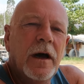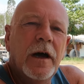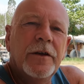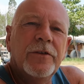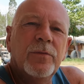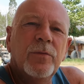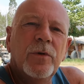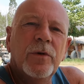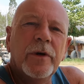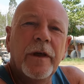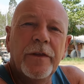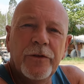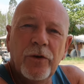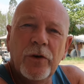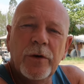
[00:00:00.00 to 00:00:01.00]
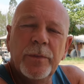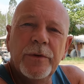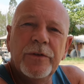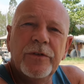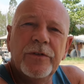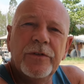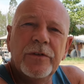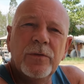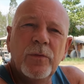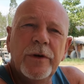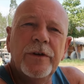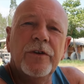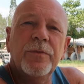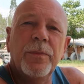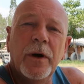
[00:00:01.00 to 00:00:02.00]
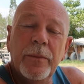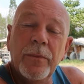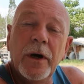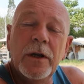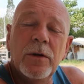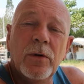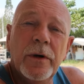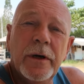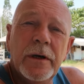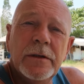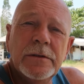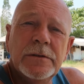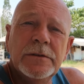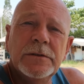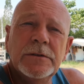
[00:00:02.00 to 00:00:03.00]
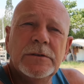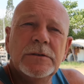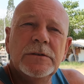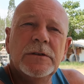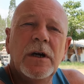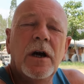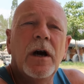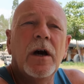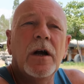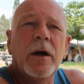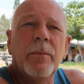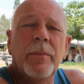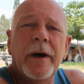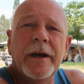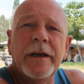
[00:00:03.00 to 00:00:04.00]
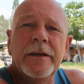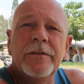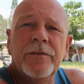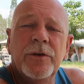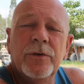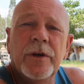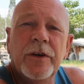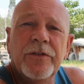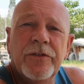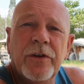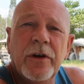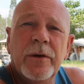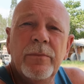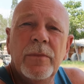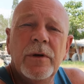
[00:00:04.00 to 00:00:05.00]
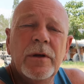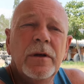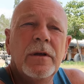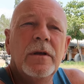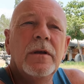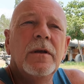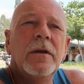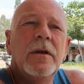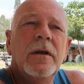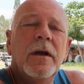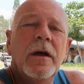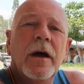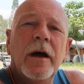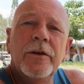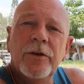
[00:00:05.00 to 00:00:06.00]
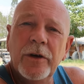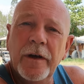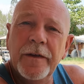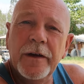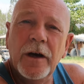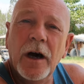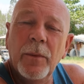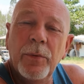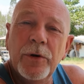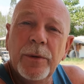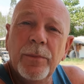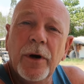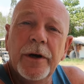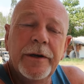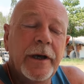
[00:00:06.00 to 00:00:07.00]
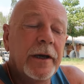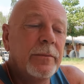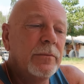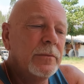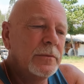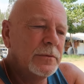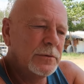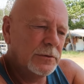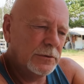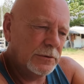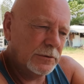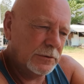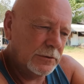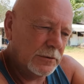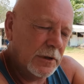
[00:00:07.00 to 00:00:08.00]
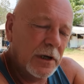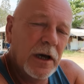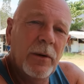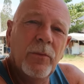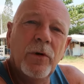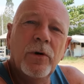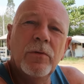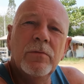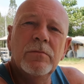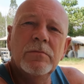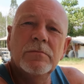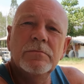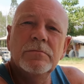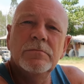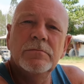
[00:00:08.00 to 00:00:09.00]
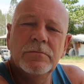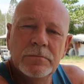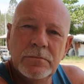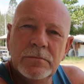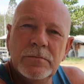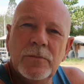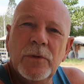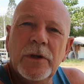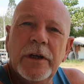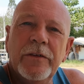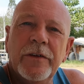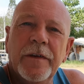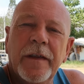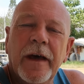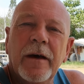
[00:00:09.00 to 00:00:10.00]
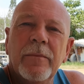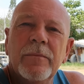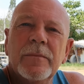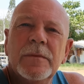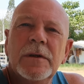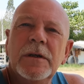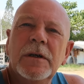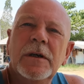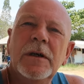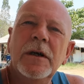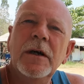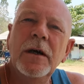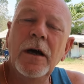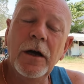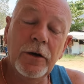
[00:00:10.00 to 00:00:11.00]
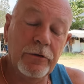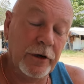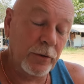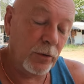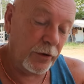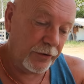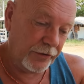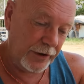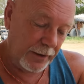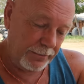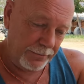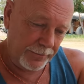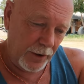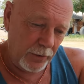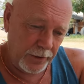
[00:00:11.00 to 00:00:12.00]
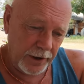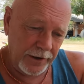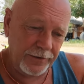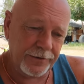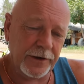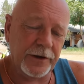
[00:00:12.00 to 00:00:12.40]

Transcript: And we'll get the documents witnessed by my lawyer. I'll come back in a few days' time and you get the car put in my name, and we'll leave it at that. And Greewalk's, yep, okay,